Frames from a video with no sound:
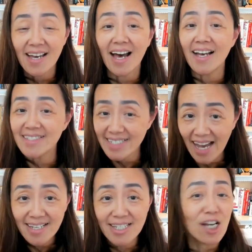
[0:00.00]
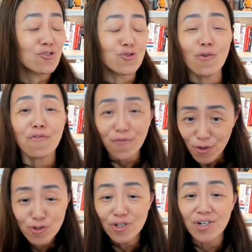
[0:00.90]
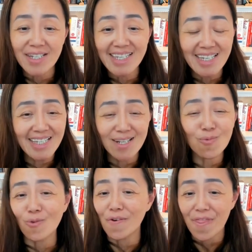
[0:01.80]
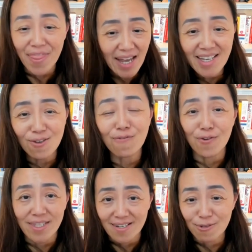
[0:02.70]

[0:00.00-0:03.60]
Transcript: And yes, your future assistant will thank you for this,